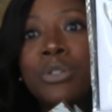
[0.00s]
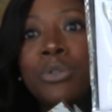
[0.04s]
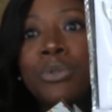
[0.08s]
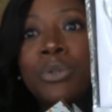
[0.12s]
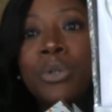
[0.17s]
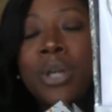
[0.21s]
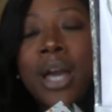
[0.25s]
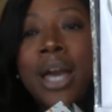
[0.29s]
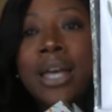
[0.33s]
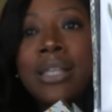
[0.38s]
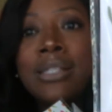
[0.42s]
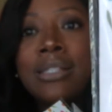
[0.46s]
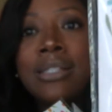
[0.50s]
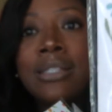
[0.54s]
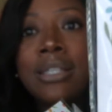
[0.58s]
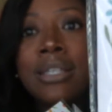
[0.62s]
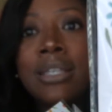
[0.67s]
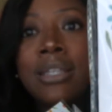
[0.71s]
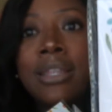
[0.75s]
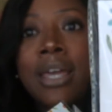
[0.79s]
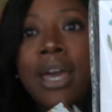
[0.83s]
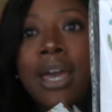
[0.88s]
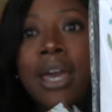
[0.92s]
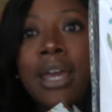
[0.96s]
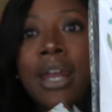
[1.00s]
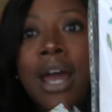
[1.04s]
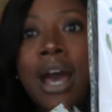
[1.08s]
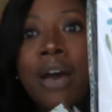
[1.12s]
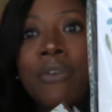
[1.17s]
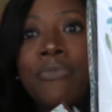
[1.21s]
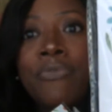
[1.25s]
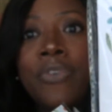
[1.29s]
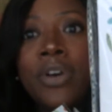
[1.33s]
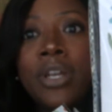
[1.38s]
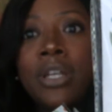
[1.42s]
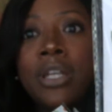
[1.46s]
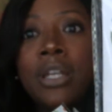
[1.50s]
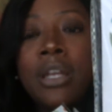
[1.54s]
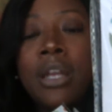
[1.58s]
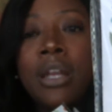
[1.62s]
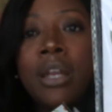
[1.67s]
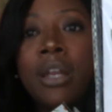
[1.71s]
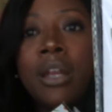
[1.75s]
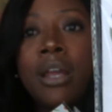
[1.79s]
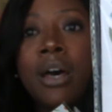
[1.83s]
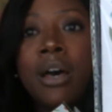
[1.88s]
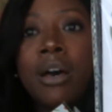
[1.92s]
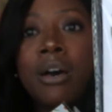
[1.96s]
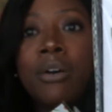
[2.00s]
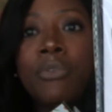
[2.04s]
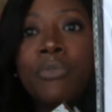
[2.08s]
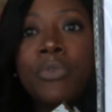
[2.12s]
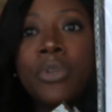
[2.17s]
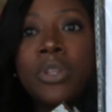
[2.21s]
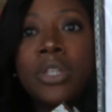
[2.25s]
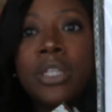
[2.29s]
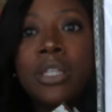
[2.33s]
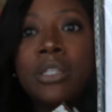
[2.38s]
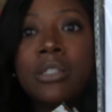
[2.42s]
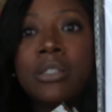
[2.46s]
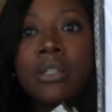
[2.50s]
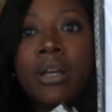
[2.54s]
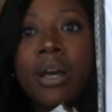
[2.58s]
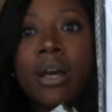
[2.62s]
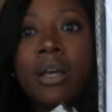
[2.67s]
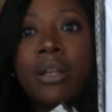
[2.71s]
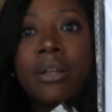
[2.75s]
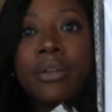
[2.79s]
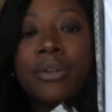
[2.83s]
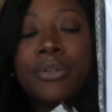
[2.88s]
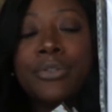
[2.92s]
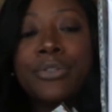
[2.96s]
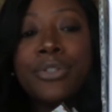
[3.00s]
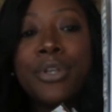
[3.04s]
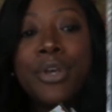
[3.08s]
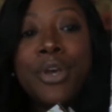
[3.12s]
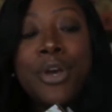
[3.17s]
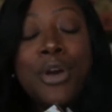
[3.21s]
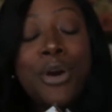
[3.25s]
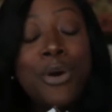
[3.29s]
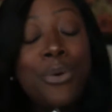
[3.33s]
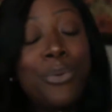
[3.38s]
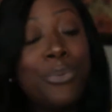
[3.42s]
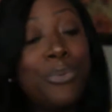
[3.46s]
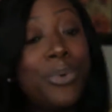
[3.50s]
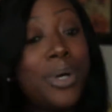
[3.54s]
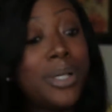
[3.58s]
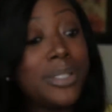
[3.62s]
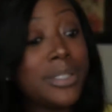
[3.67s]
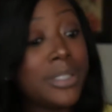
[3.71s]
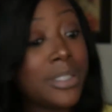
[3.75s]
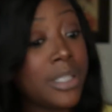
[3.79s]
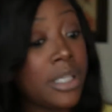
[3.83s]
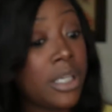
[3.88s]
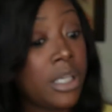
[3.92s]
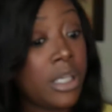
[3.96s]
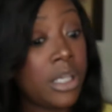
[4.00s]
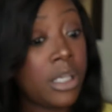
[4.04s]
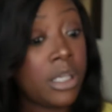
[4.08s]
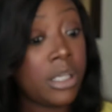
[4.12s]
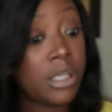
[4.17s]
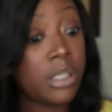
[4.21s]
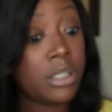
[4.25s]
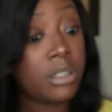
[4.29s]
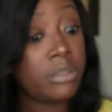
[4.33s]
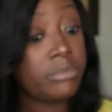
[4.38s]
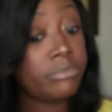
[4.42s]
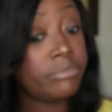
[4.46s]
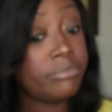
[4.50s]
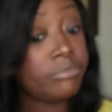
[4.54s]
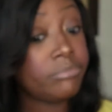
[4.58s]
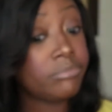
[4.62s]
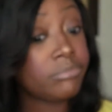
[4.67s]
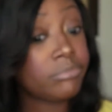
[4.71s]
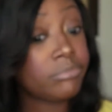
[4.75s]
Do you guys see that? I fell in love with these colors. Once again,